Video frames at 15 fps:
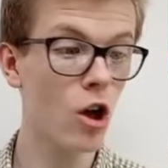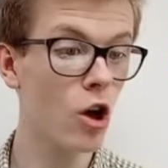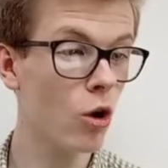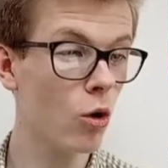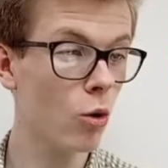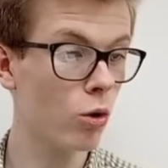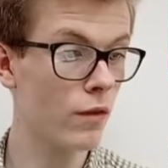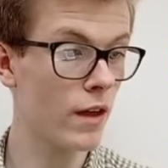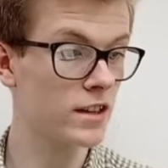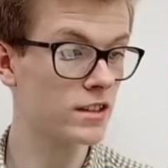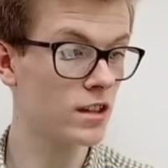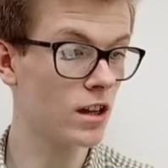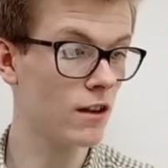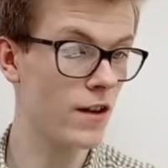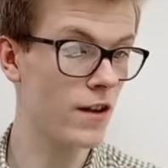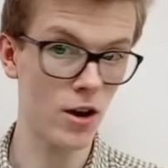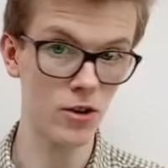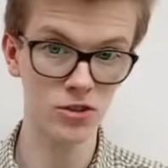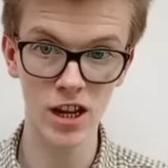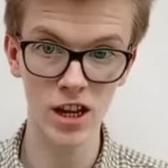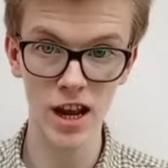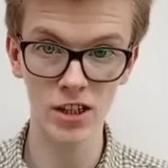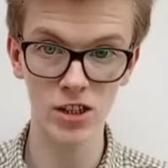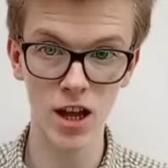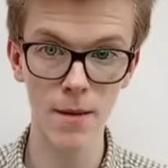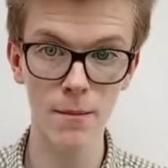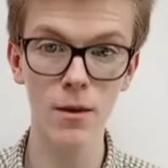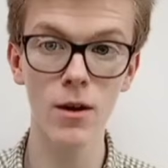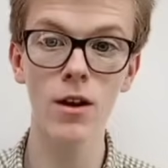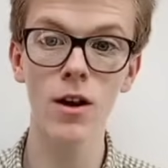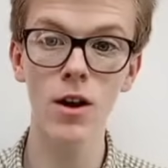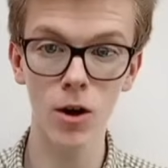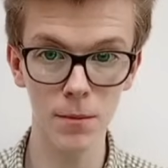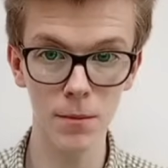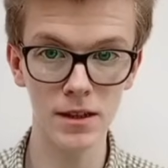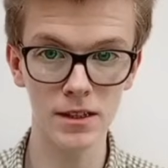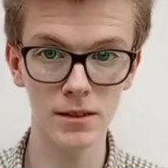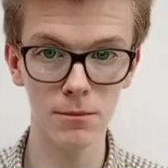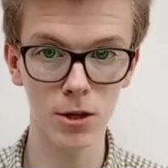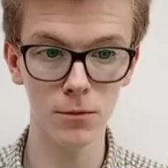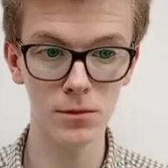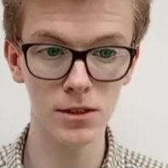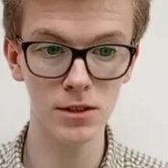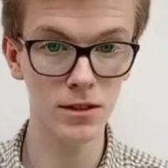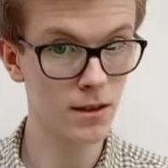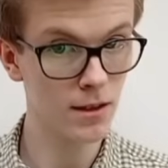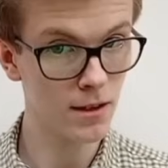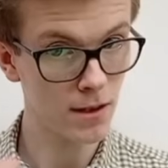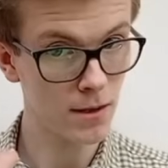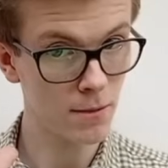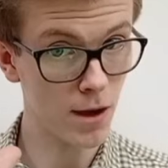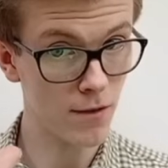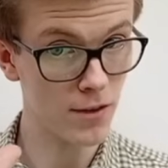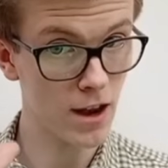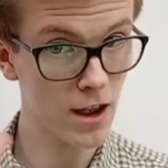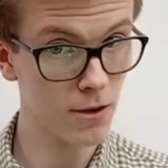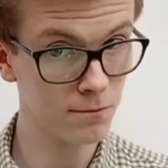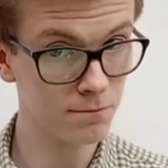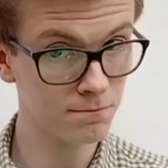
all of that stuff, and I'll see you next time on Bits and Bobs. Bye for now.